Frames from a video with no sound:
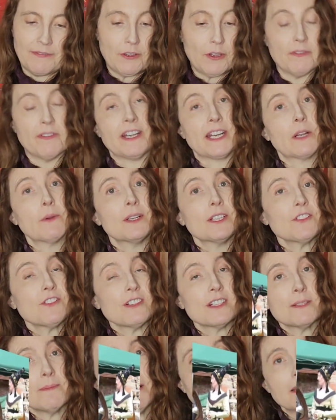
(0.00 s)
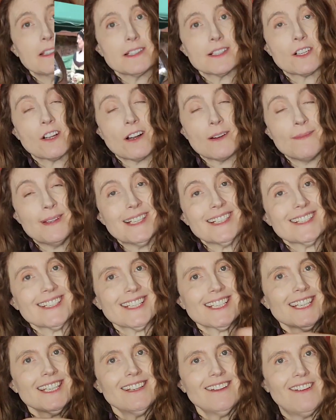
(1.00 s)
have any questions about this
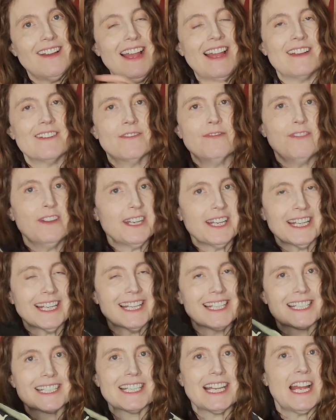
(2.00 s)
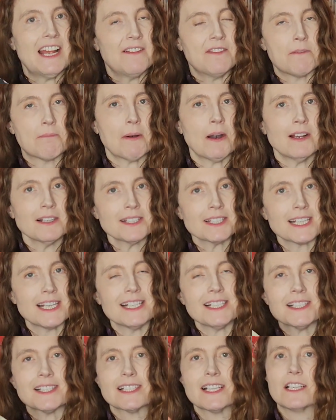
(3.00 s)
garment and fitting it and the
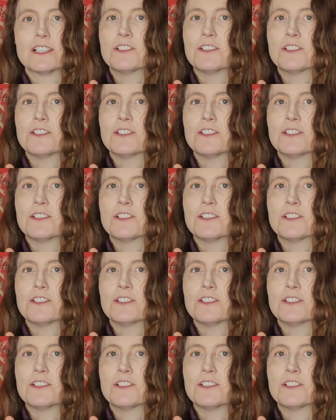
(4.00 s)
process,